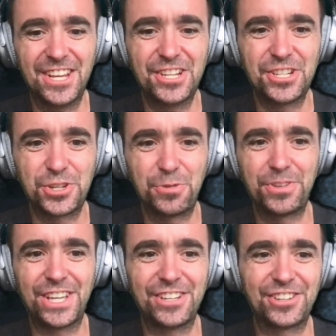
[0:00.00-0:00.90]

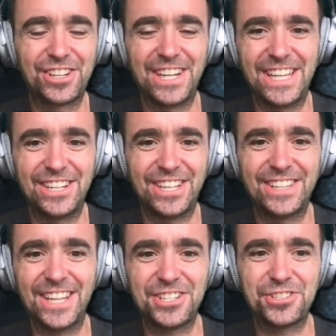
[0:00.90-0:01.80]
showing a clear
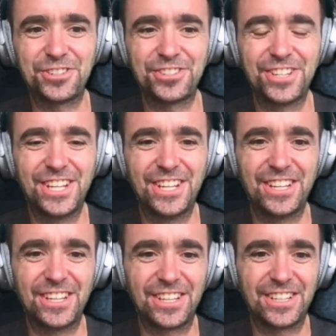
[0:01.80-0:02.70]
intention
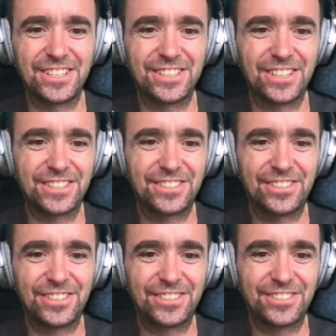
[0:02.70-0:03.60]

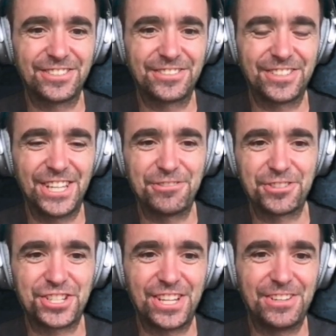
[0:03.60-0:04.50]
that he or
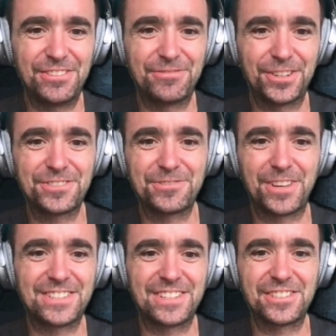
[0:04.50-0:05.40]
she wants to
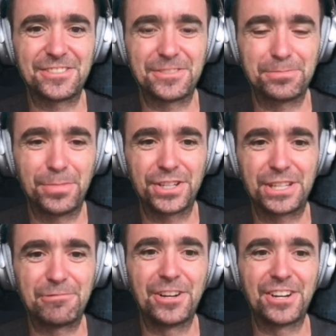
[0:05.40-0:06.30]
access a
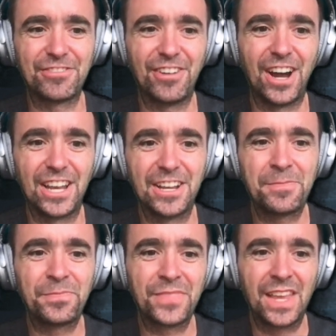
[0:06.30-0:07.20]
particular file.
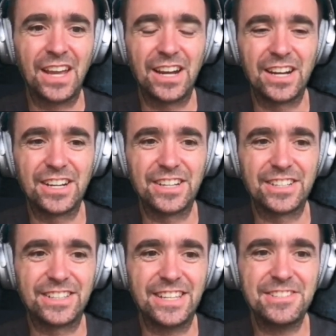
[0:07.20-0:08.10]

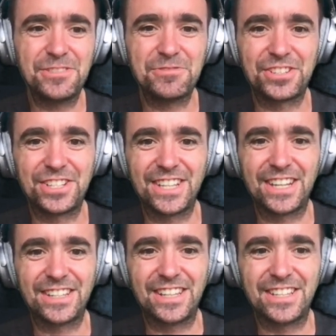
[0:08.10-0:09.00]
This user
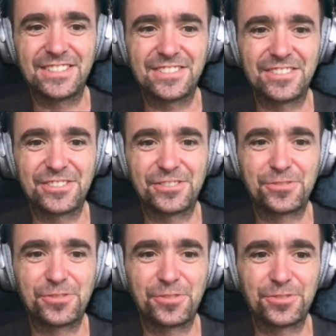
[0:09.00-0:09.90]
intent is
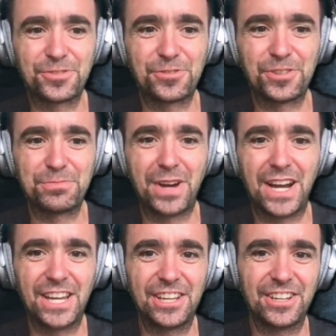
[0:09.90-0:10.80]
controlled
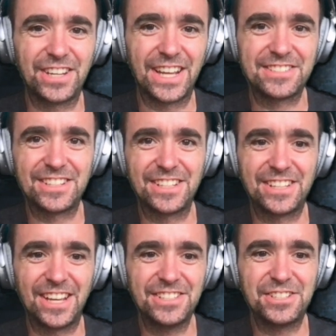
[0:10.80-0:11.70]
by an extended
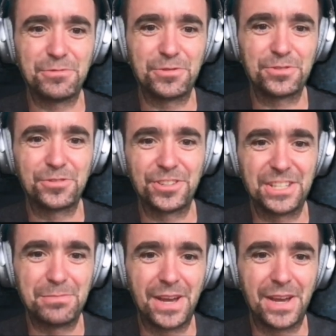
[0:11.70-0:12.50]
attribute called the